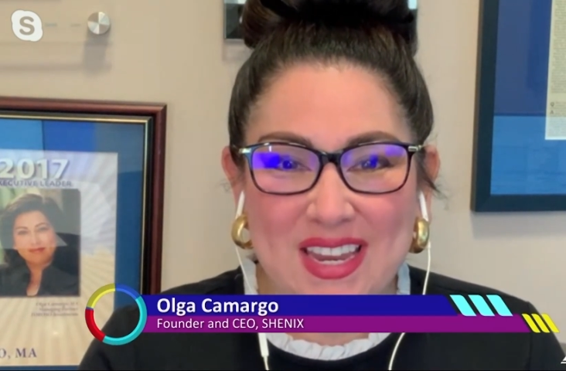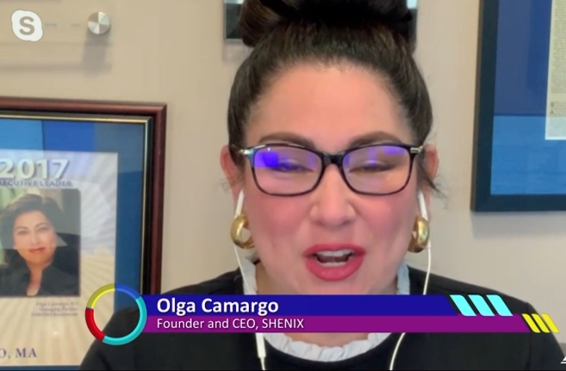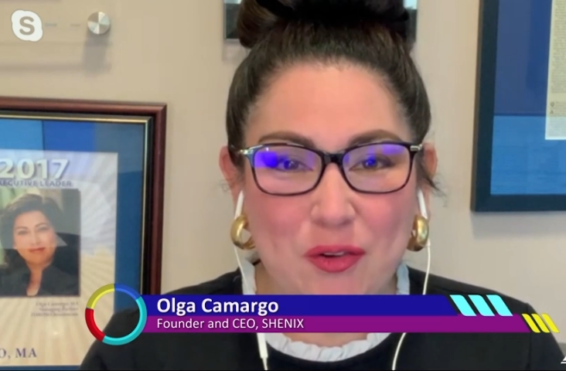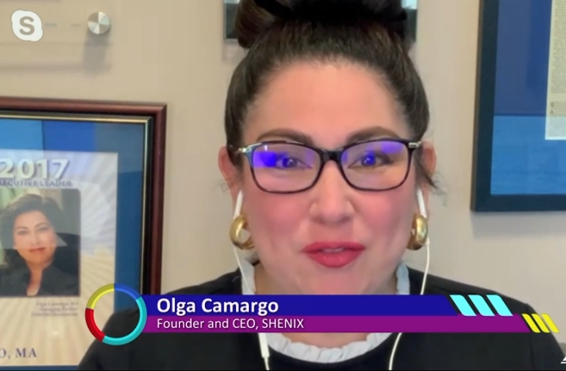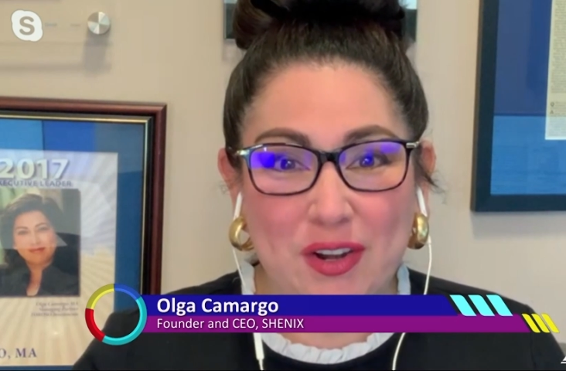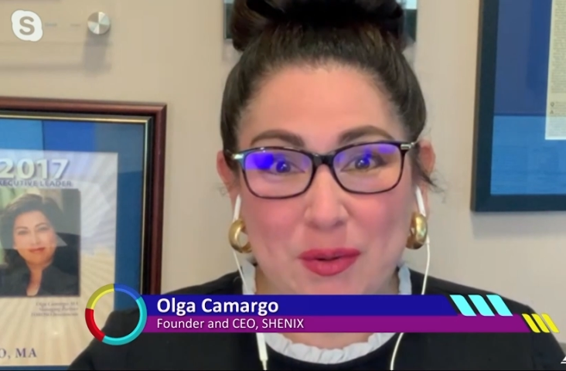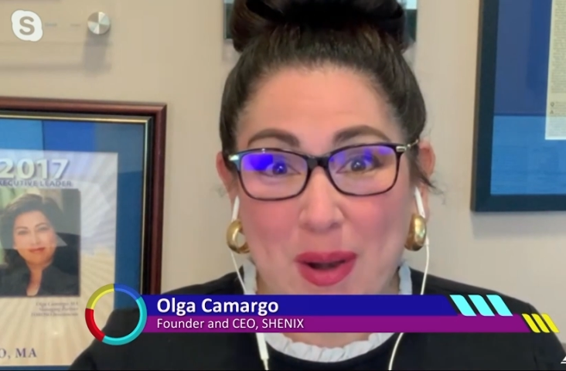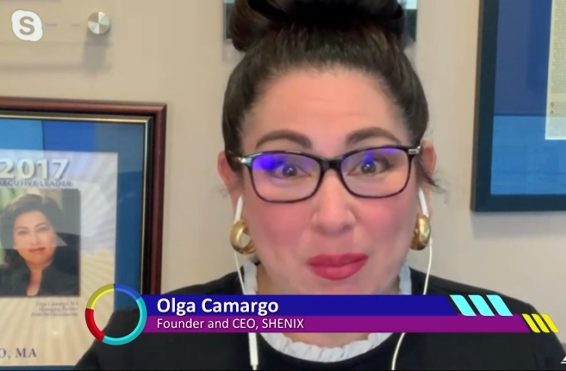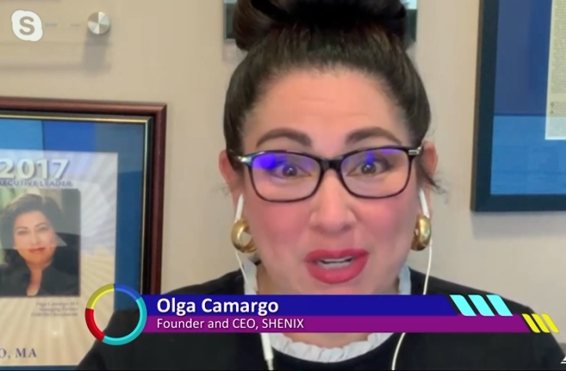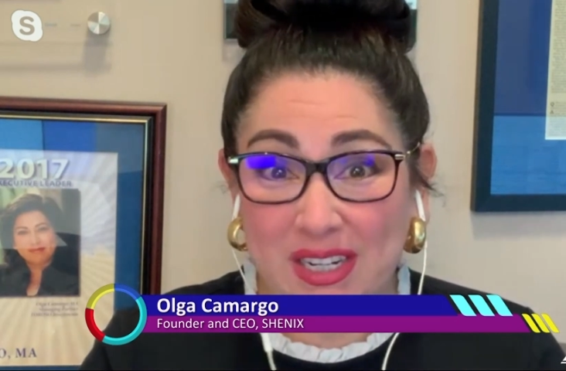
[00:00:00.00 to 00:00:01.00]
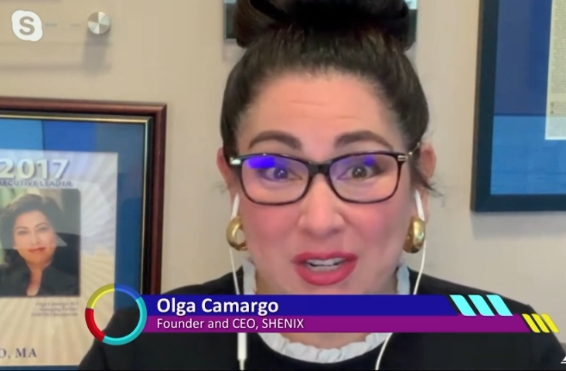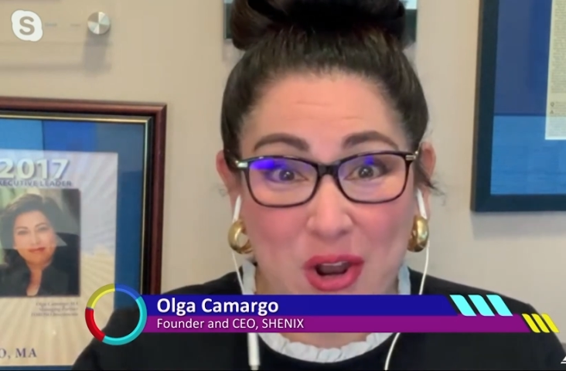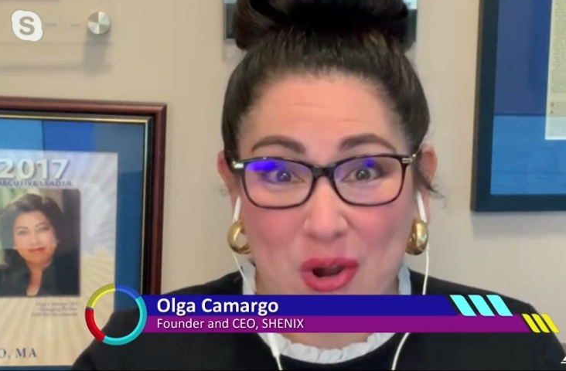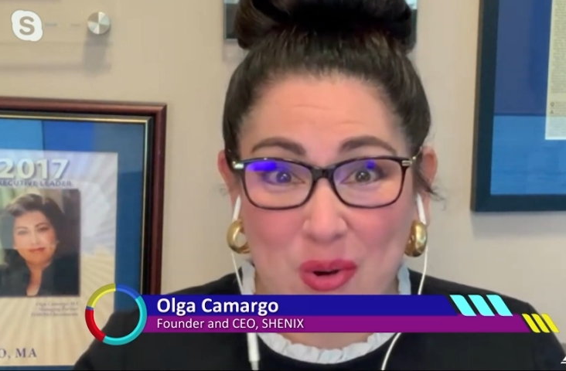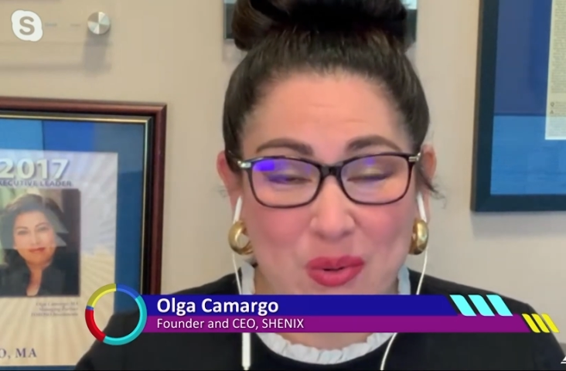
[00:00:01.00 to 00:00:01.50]
Speaker 1: you know very popularly
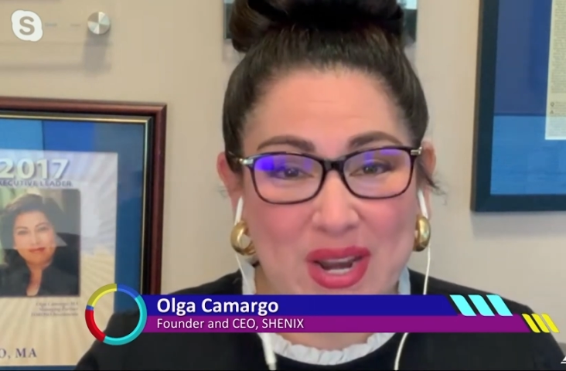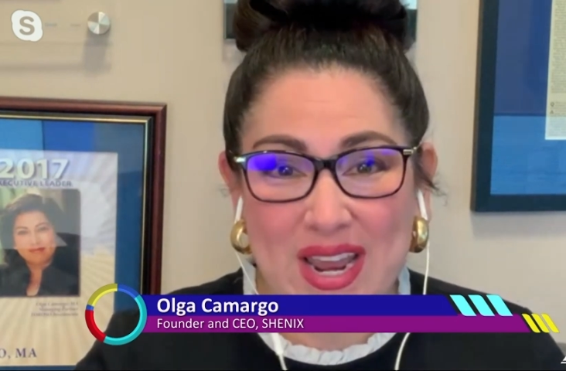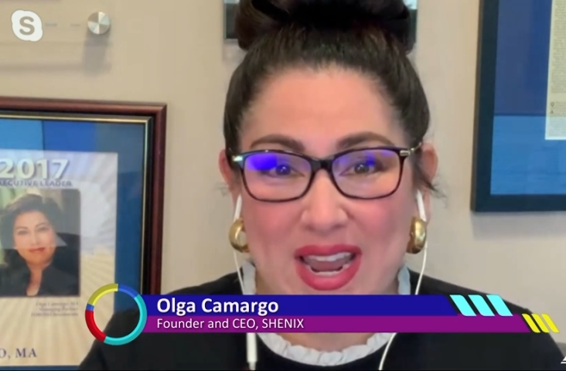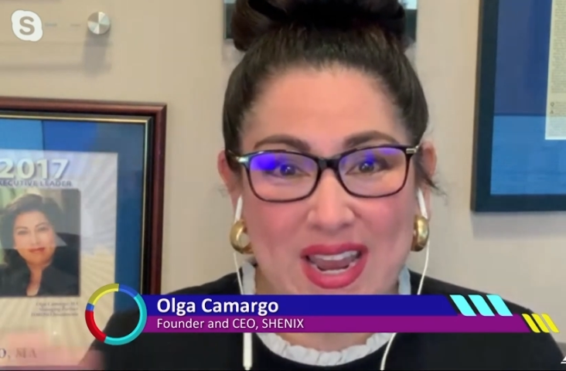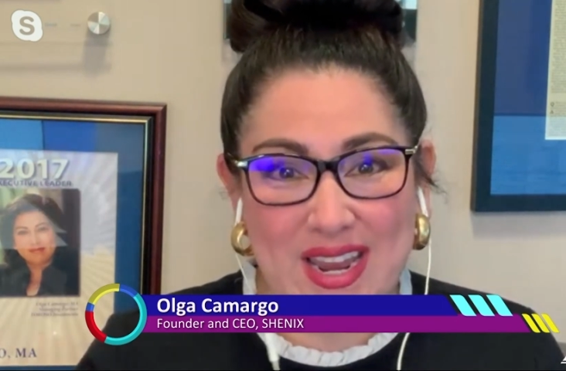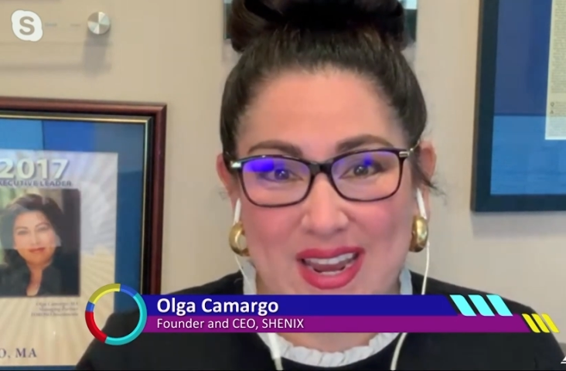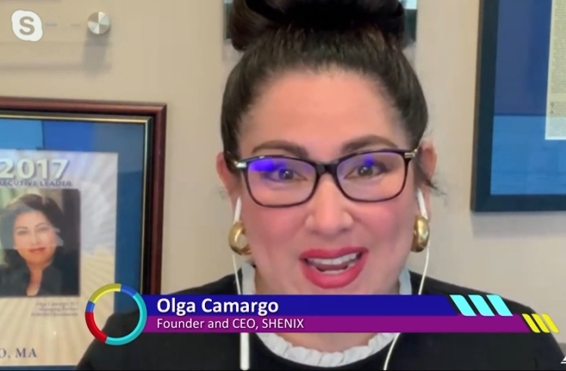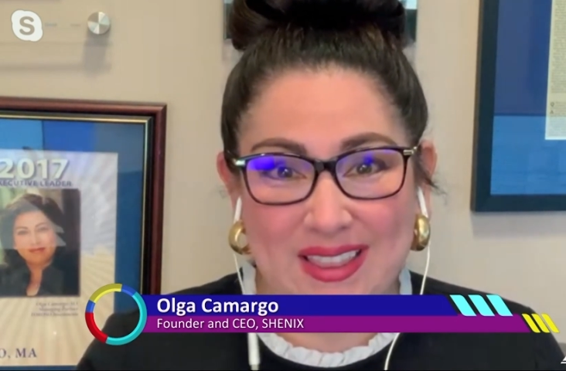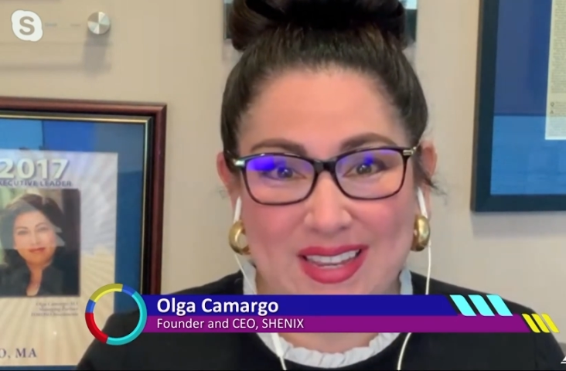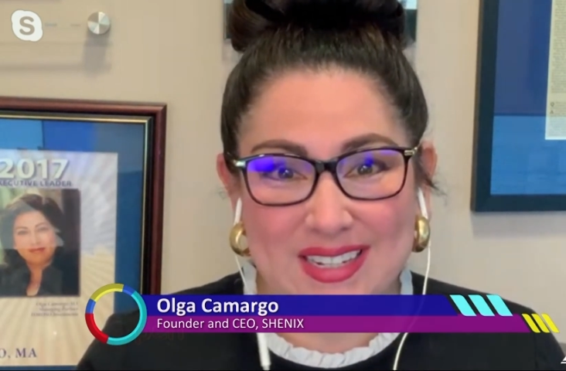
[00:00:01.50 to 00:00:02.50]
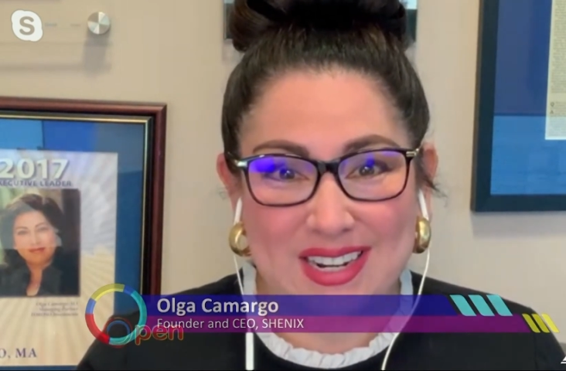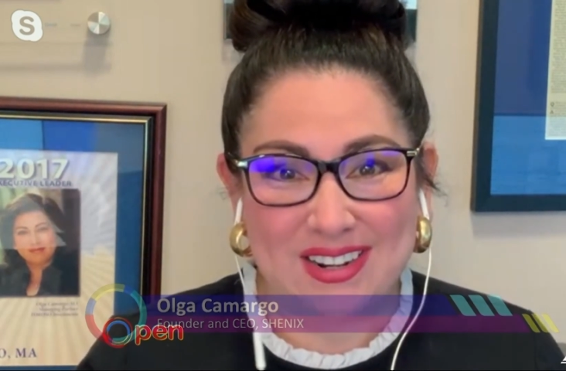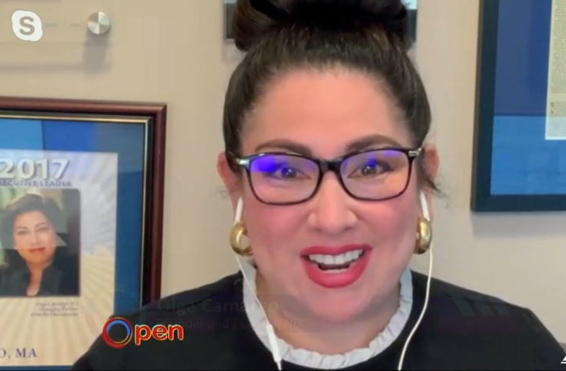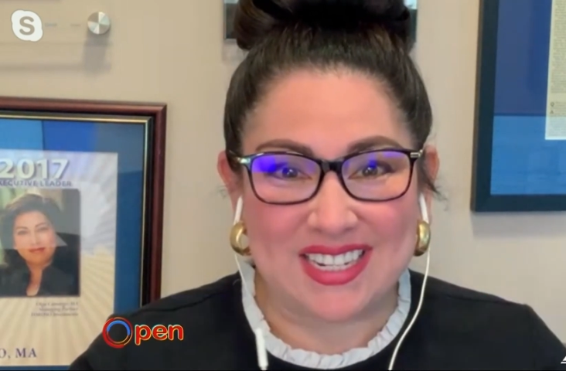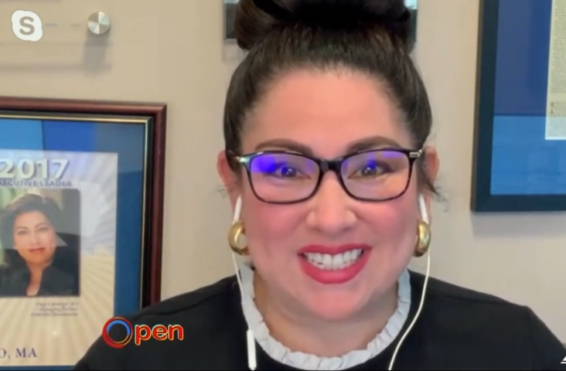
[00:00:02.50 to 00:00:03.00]
known in the
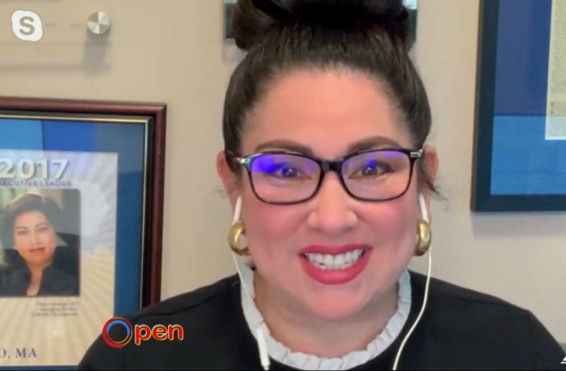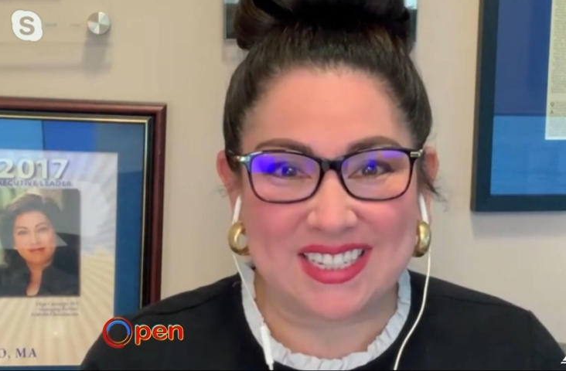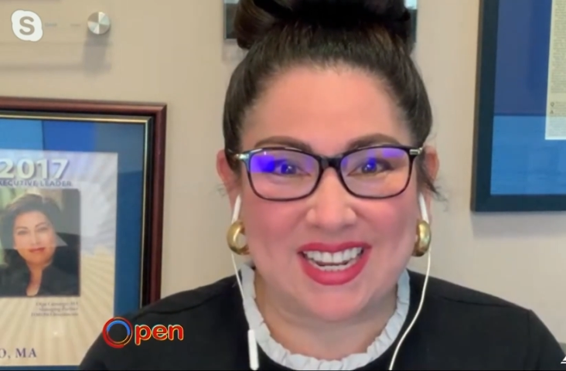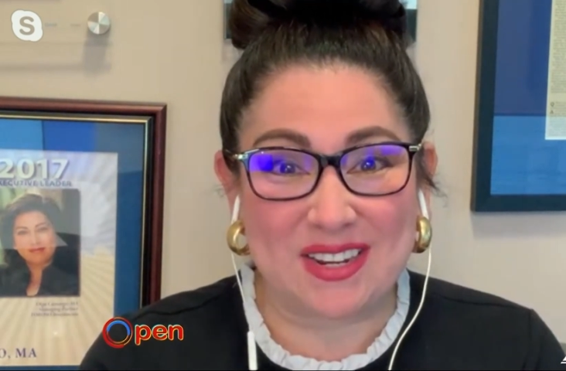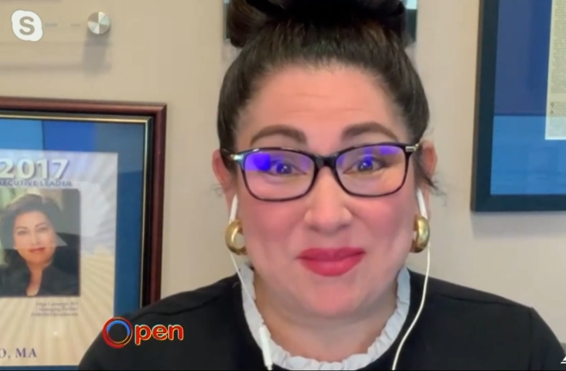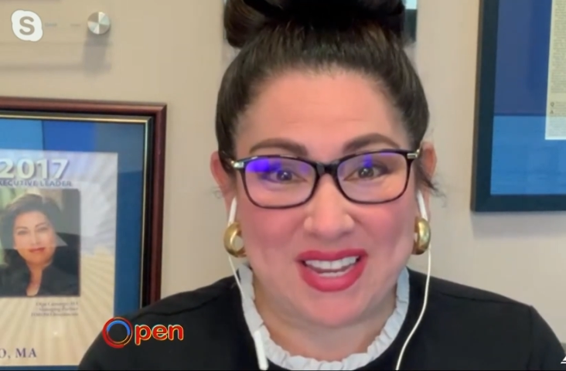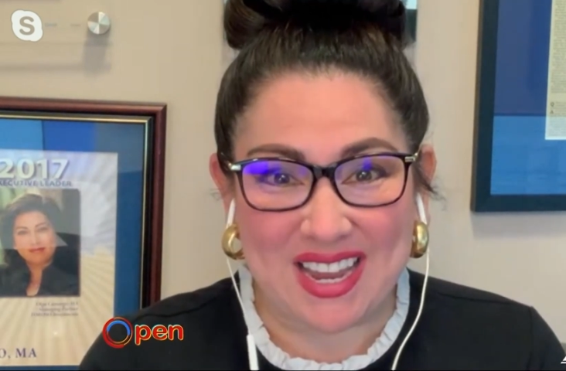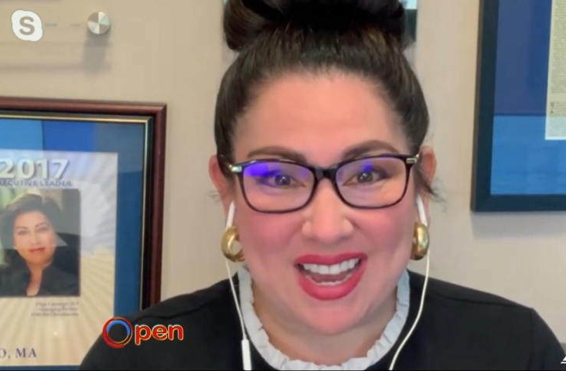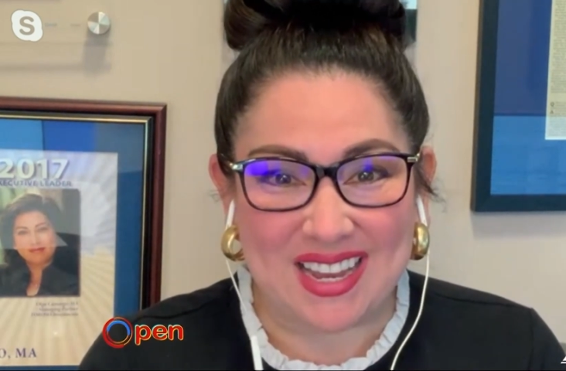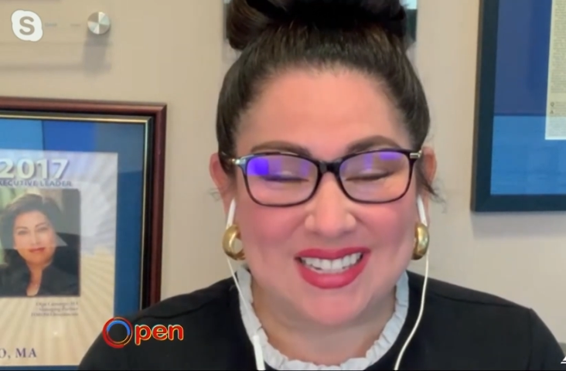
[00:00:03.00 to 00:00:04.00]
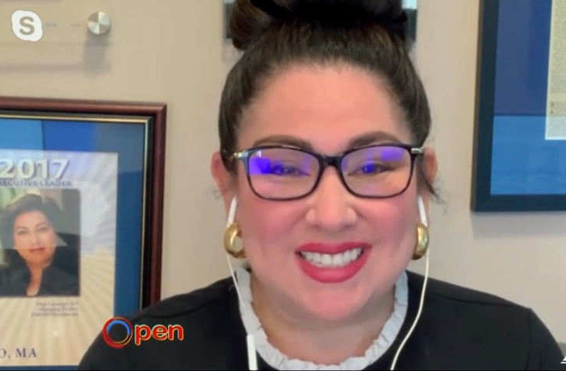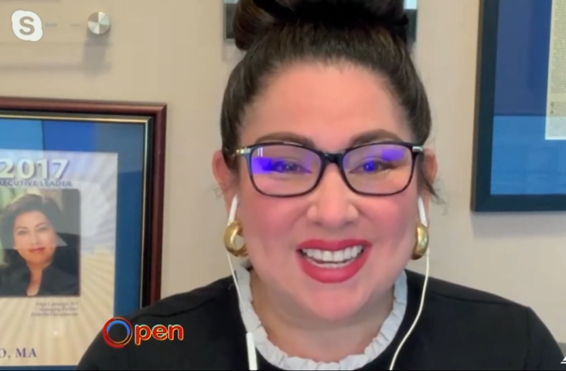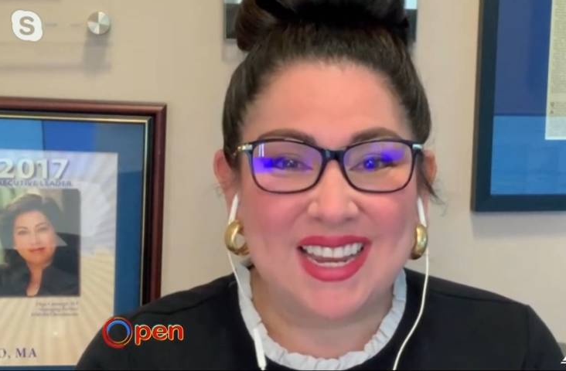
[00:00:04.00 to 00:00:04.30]
entire nation and beyond